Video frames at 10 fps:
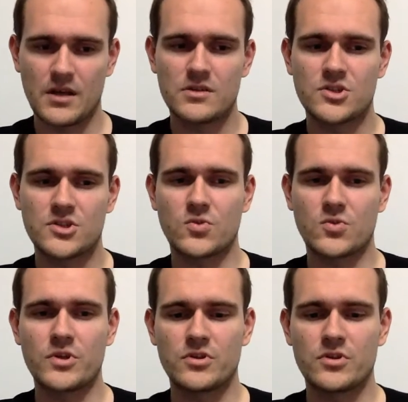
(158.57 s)
So
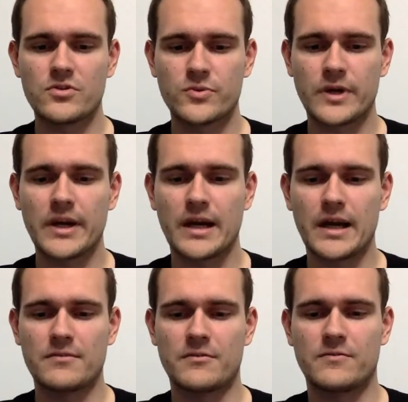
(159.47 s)
we do not really
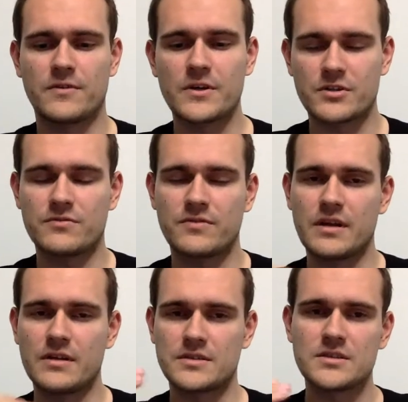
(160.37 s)
have a virtual
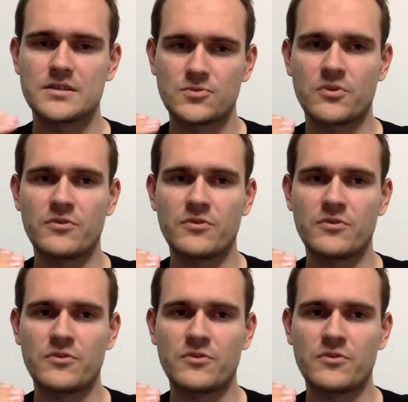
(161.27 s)
file system.